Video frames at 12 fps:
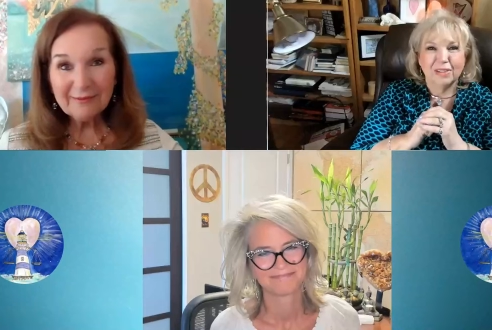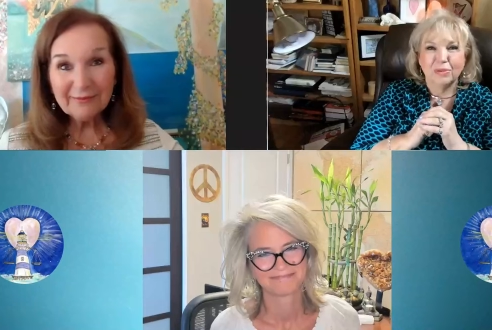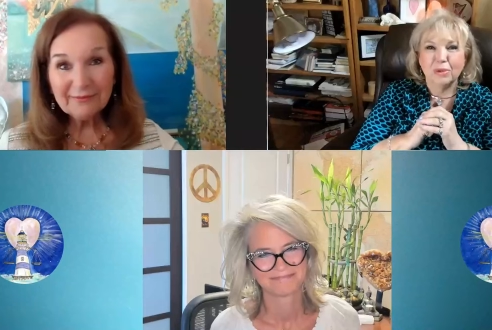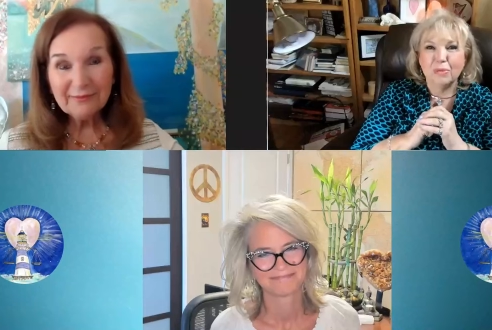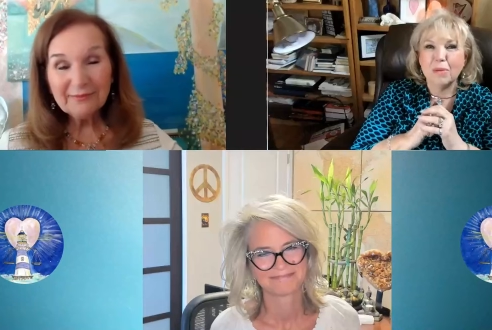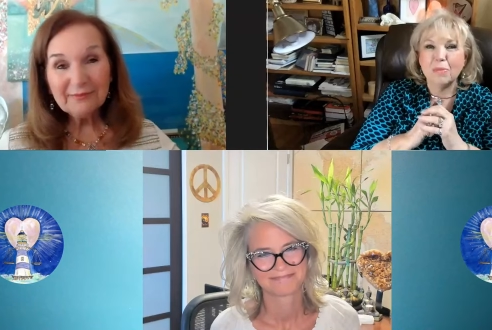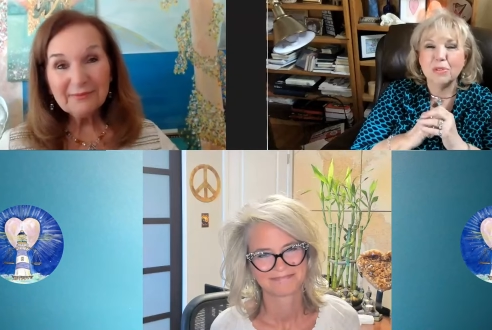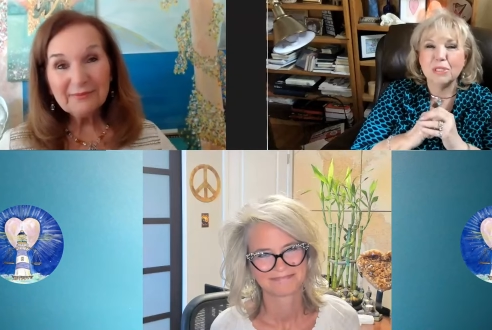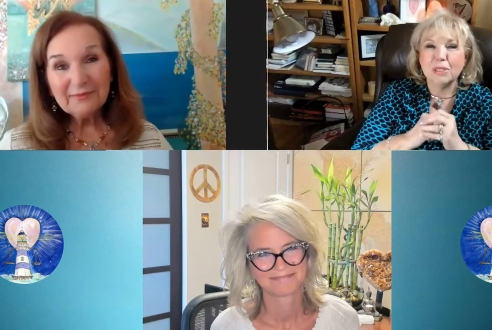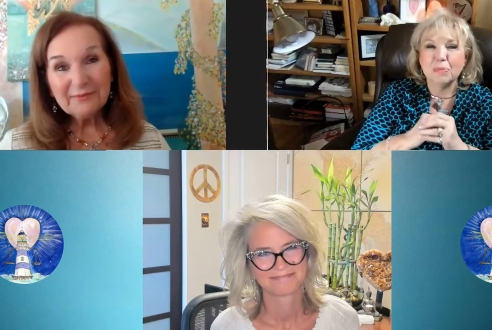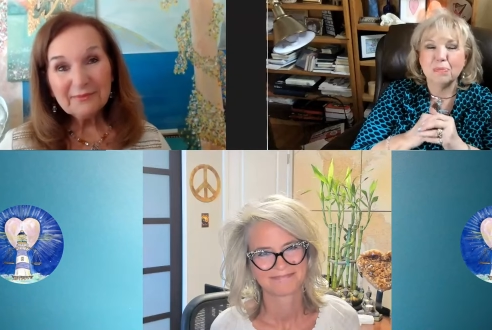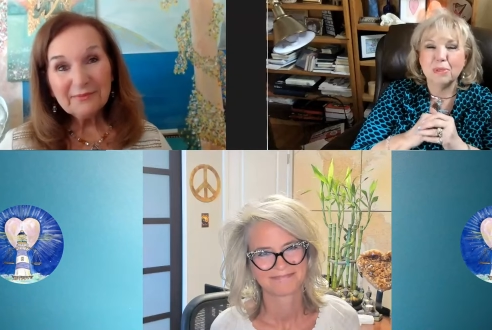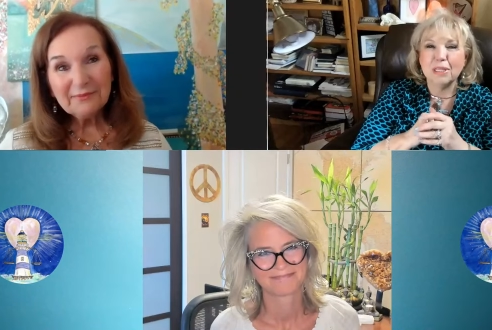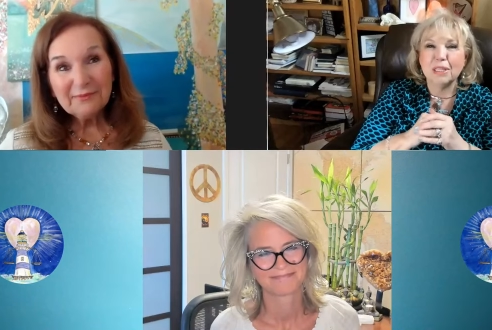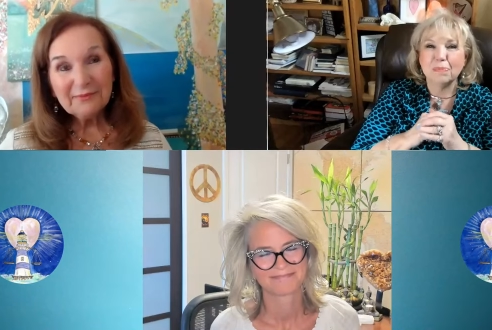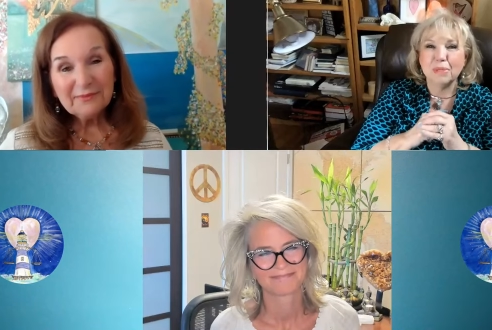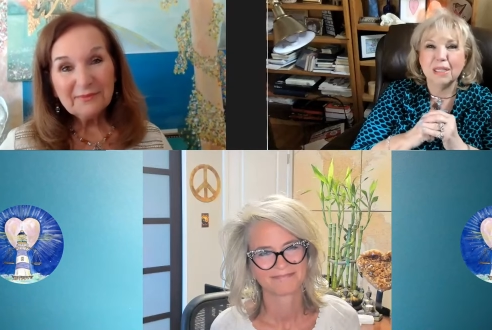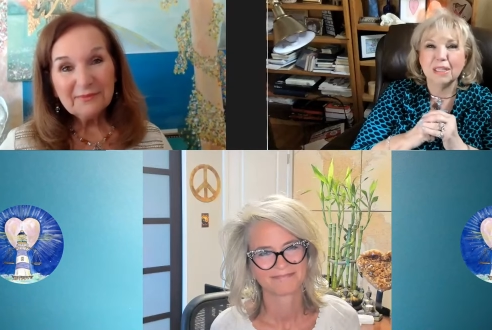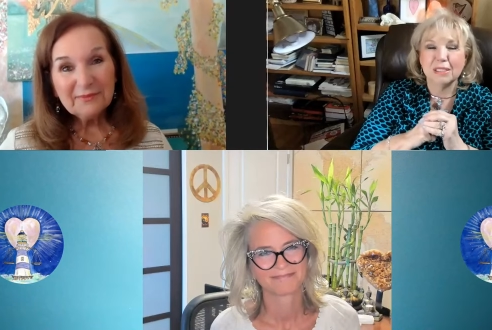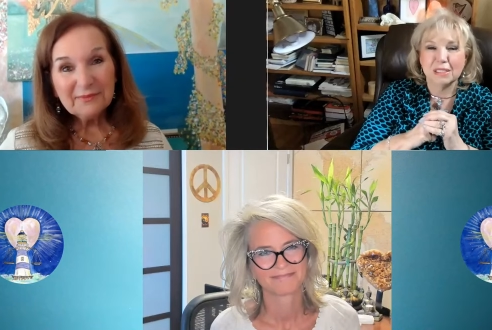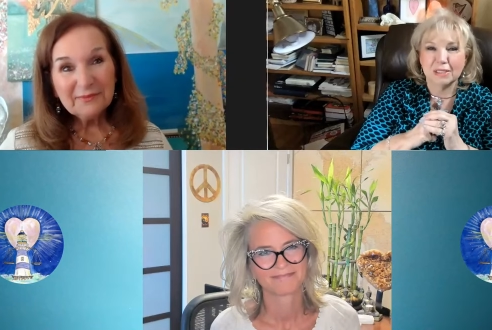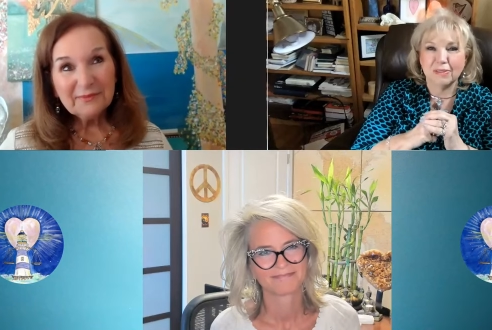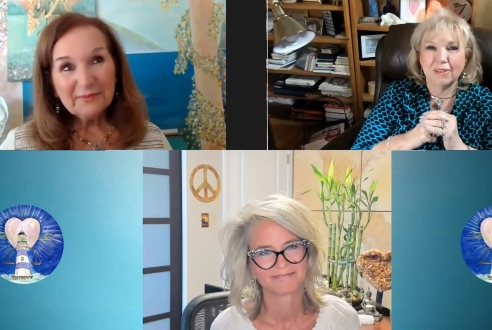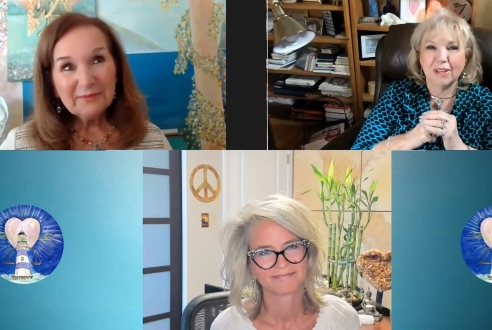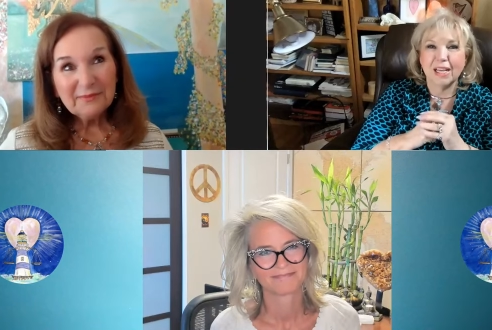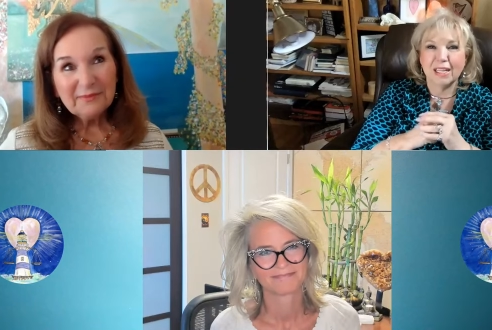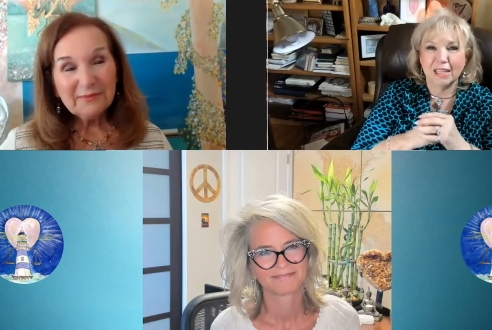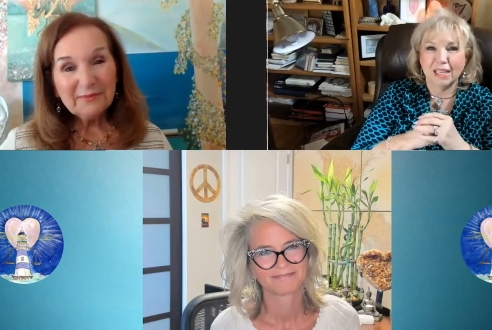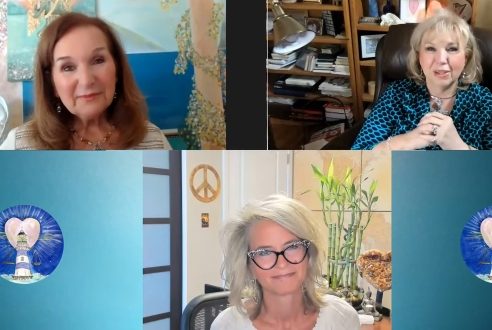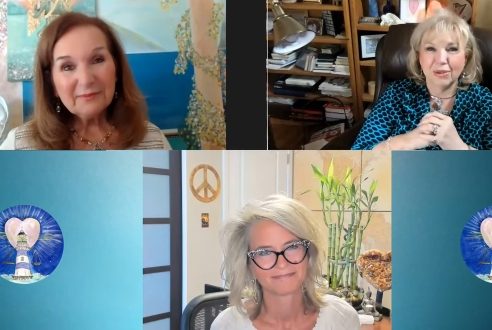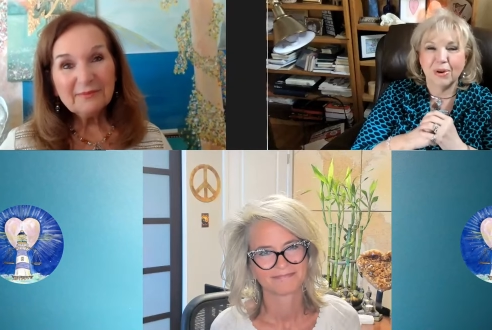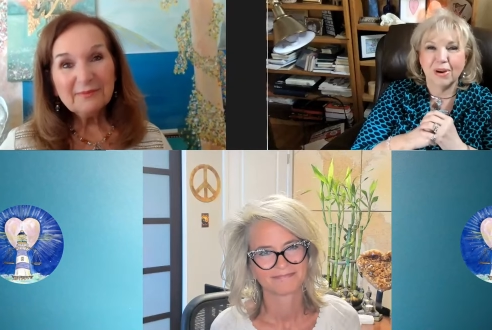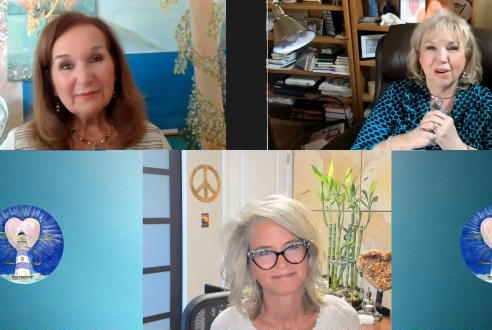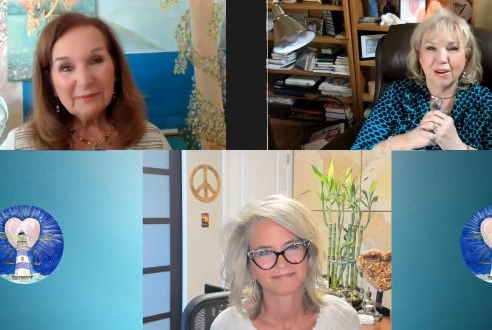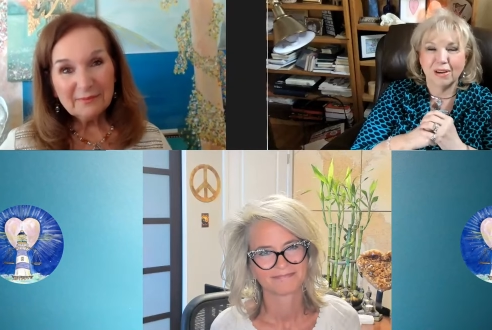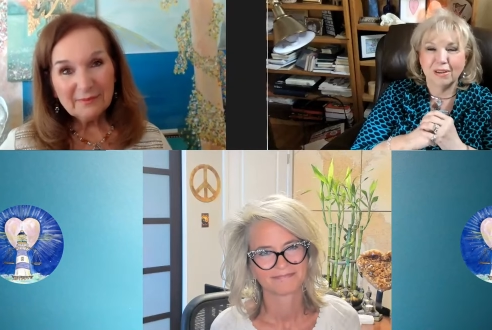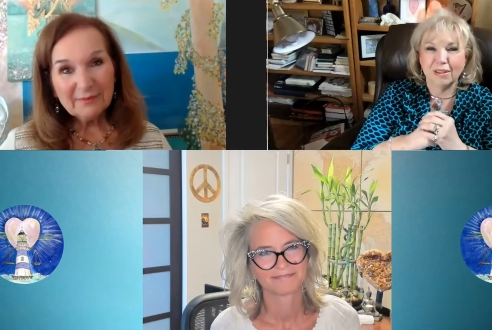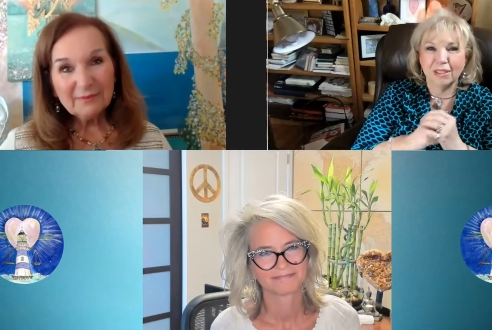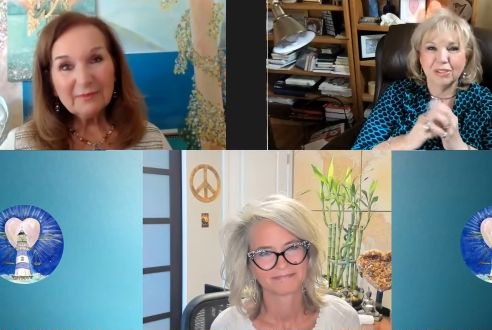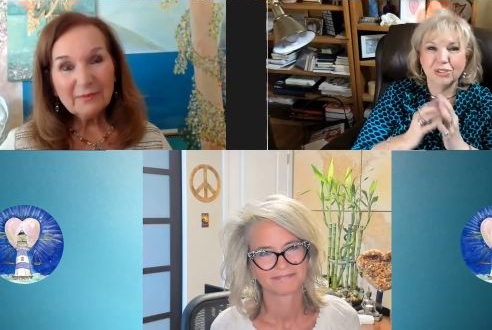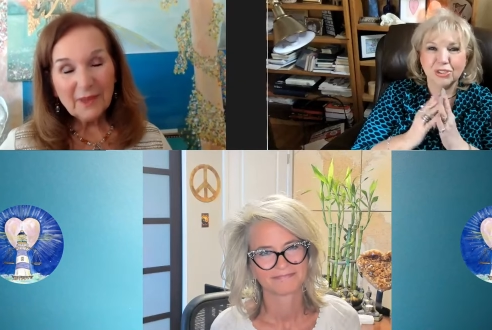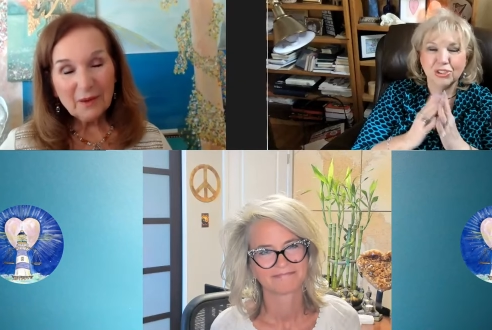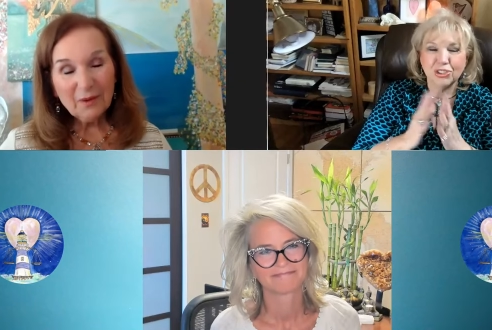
Speaker 1: Remember to the, be the beacons of light that you are and just